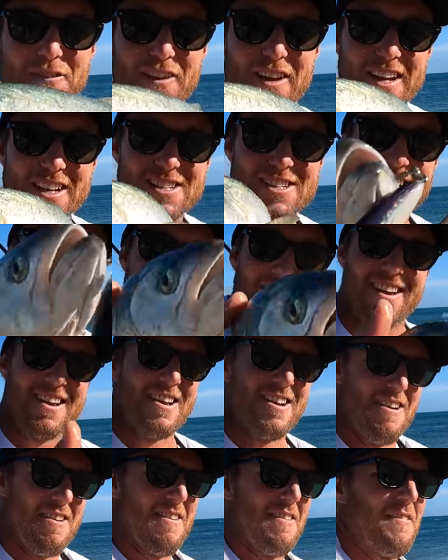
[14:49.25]
fish.
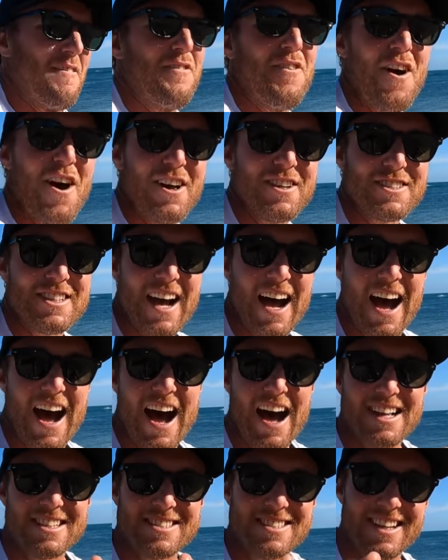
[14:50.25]
First
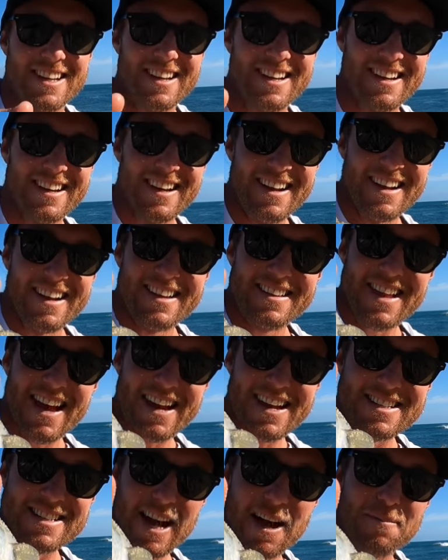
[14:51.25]
cast.
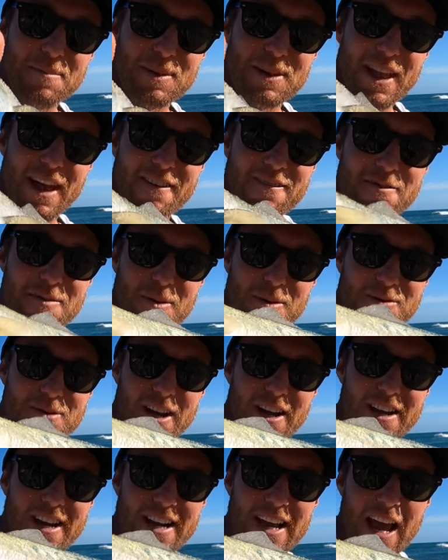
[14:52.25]
That is unbelievable. So
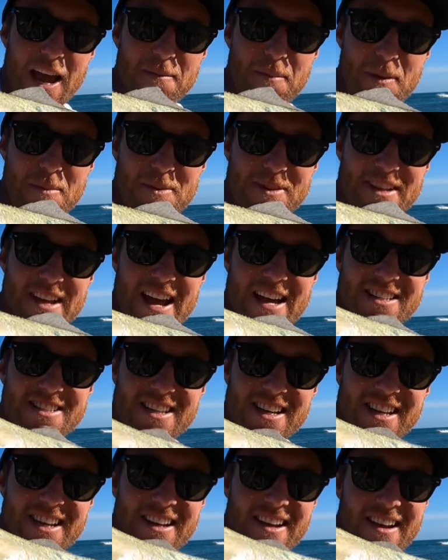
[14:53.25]
I'm gonna keep him in the
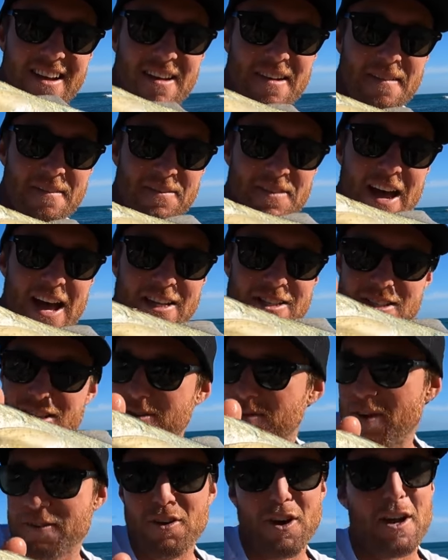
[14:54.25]
esky.
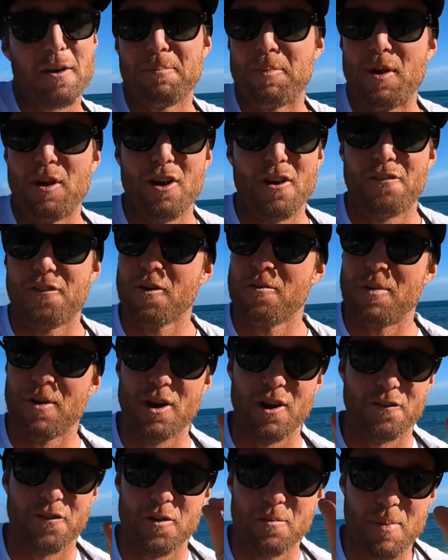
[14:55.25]
That's, we've got a beautiful,
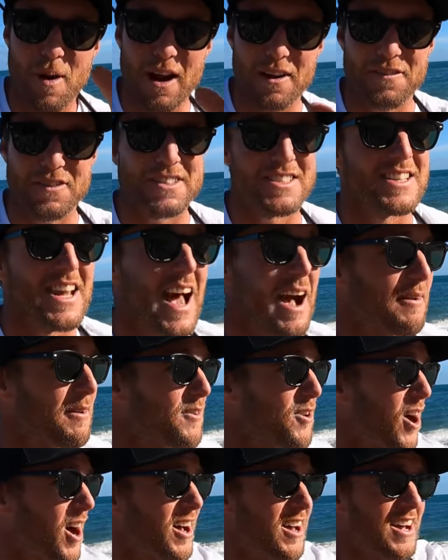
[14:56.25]
beautiful breakfast now.
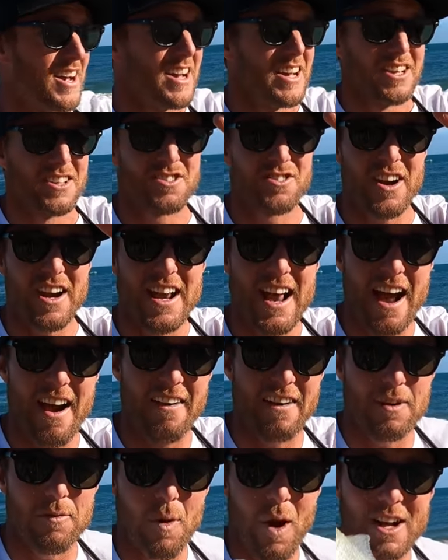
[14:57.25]
We've got 3
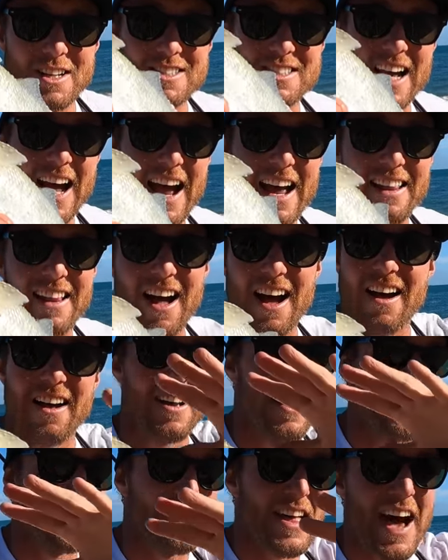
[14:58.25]
herring, 1 tailor.
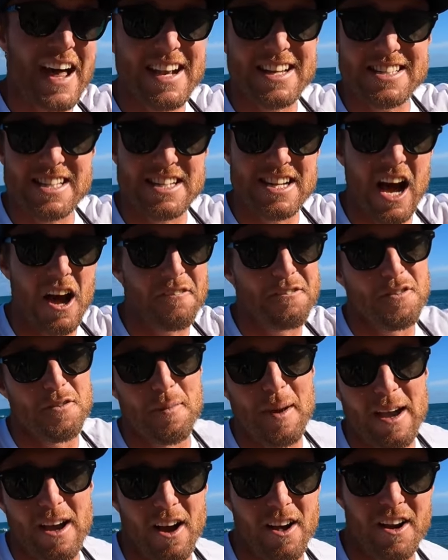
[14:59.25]
That is enough for
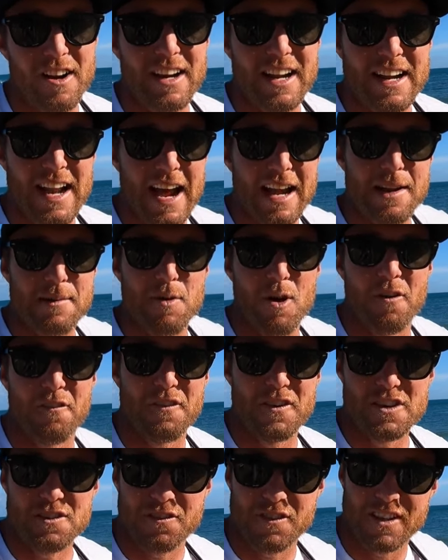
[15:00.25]
me. I don't need any more
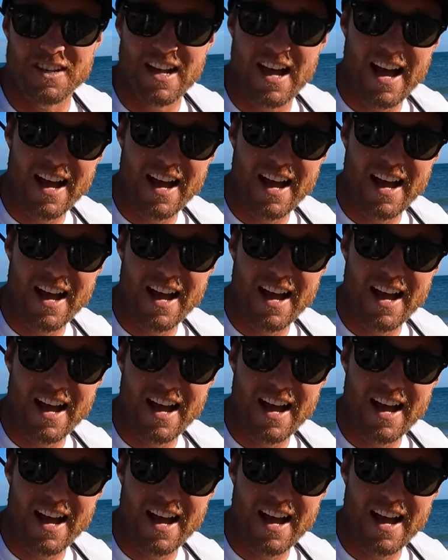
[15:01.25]
fish for the